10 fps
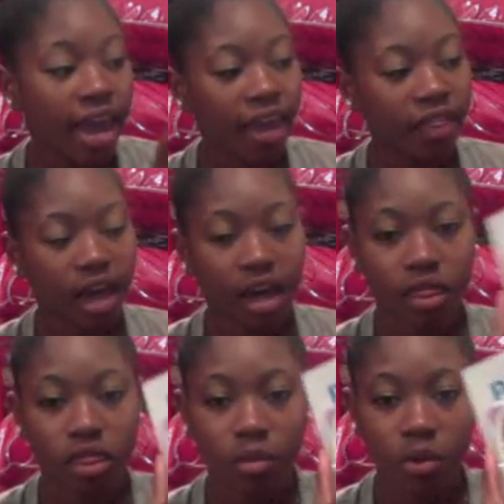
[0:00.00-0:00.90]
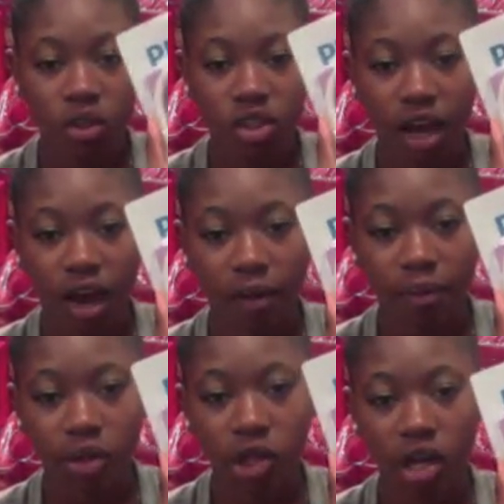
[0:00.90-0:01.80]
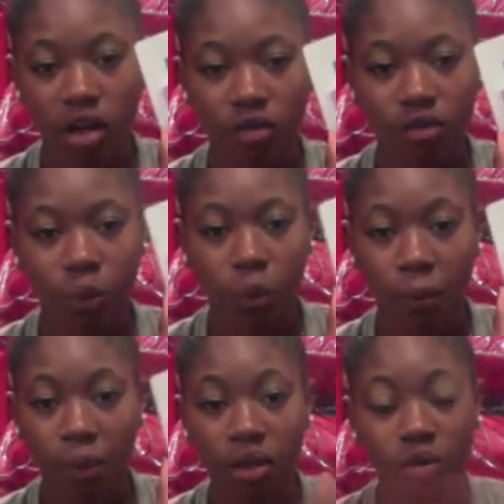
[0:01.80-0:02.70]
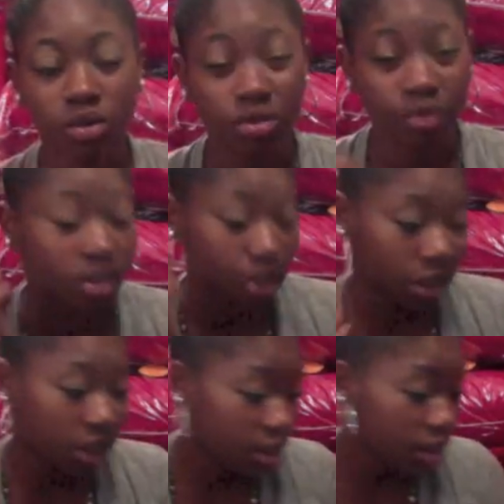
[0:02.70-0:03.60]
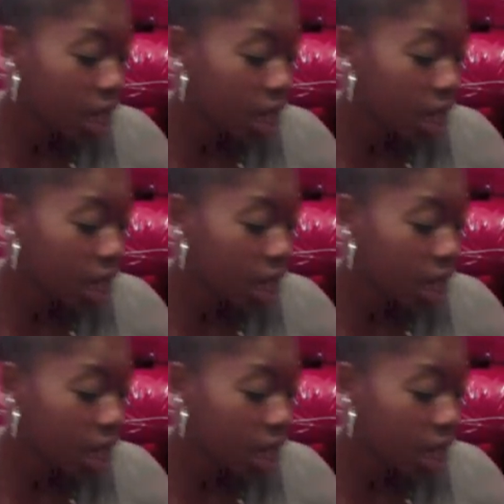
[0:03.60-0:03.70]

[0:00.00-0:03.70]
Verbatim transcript: and like the multi plug for one plug, which would be good because